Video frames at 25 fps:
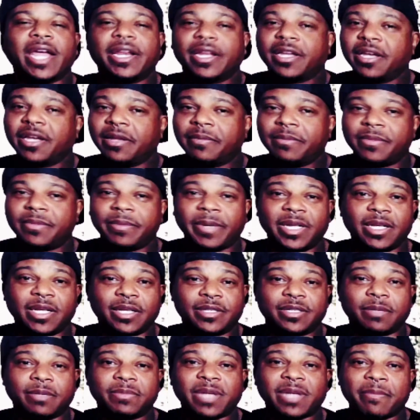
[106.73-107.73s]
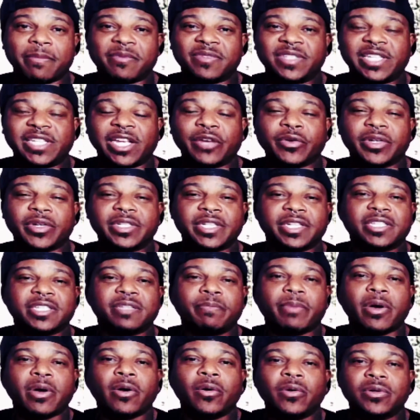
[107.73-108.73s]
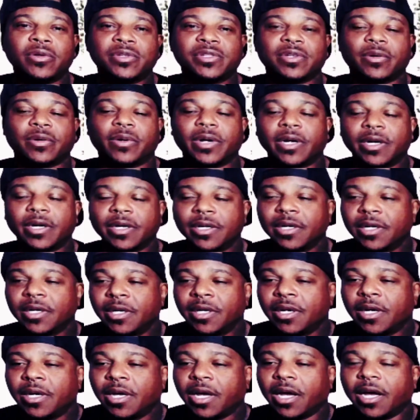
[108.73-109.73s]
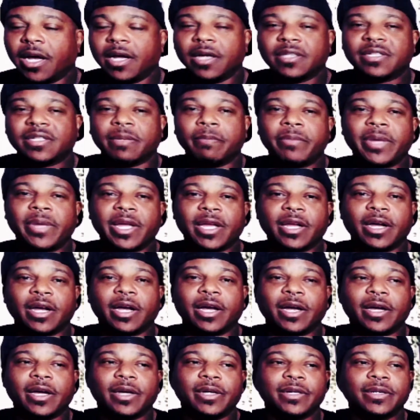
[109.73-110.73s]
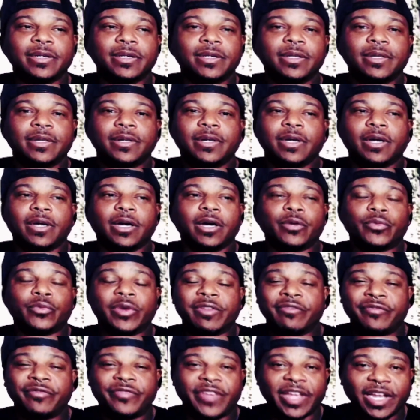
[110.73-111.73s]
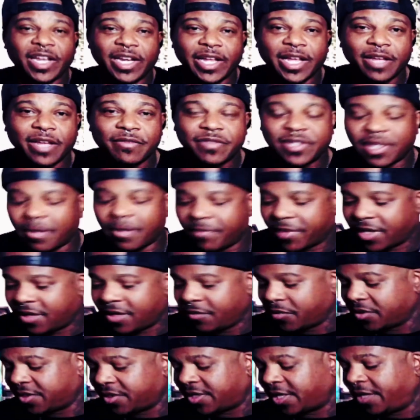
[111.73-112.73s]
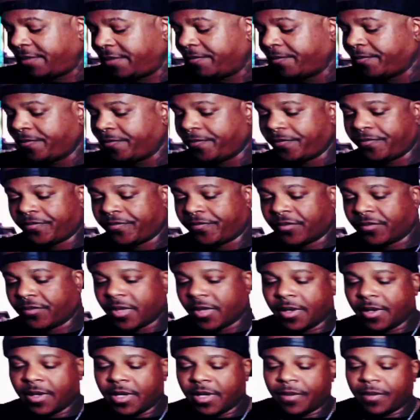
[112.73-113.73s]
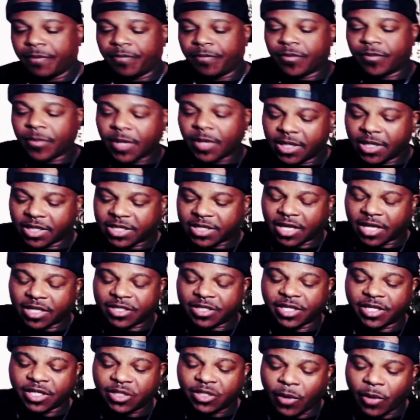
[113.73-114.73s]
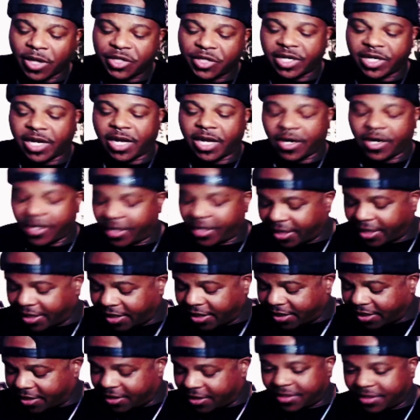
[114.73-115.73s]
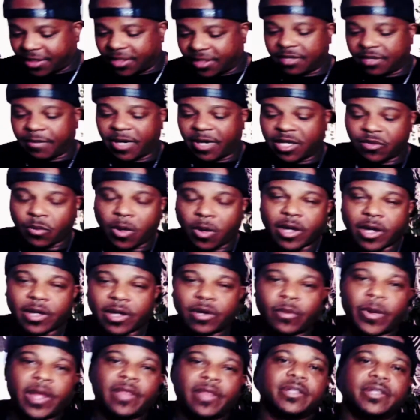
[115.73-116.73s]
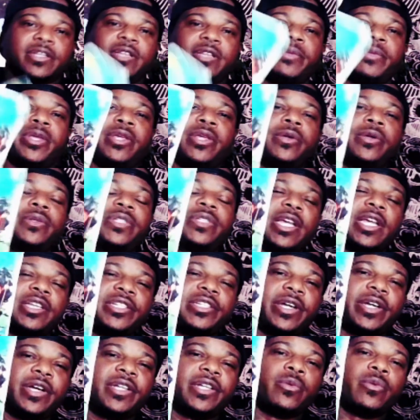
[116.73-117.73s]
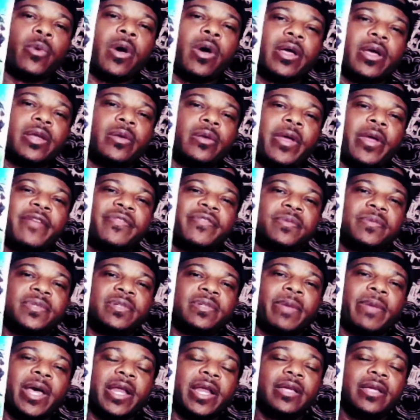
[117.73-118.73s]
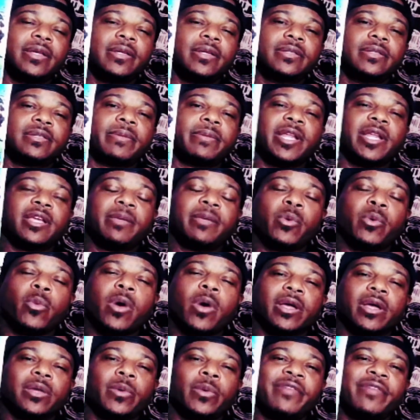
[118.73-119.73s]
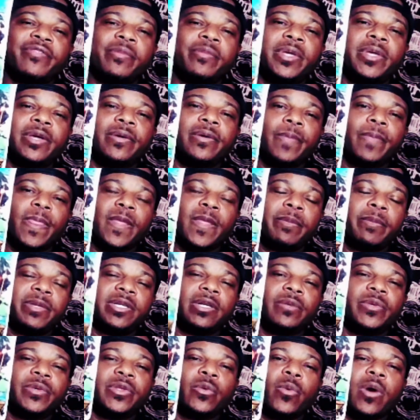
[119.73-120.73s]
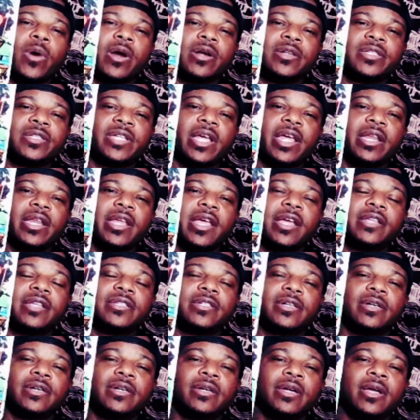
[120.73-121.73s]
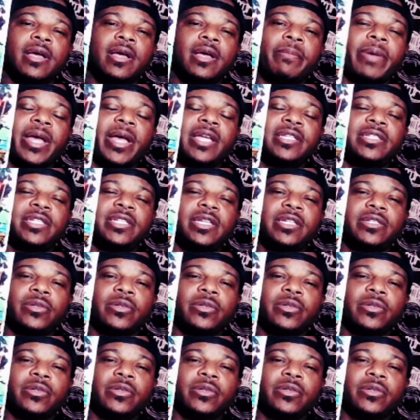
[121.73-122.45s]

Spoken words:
It could be some type of secrets exposed or some big revealing of something. We'll see. It looks like the situation here is somebody's walking away. This could be you, Sagittarius, walking away from somebody. Somebody could be walking away from you. Could be dealing with the water sign, Cancer, Pisces,